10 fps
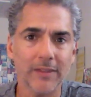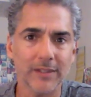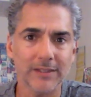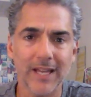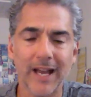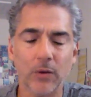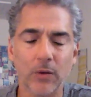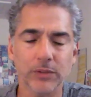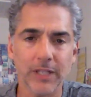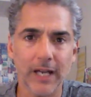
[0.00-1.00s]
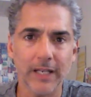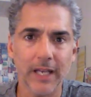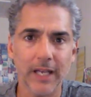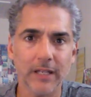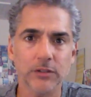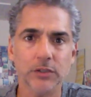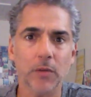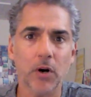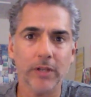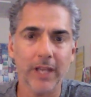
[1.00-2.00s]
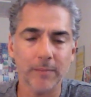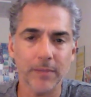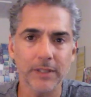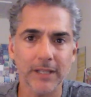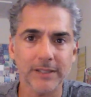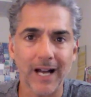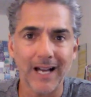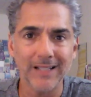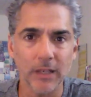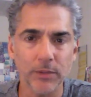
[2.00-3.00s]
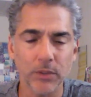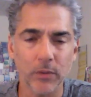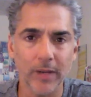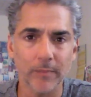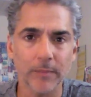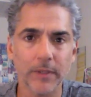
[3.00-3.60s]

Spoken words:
the Dow, DIA, the Small Cap Index, IWM,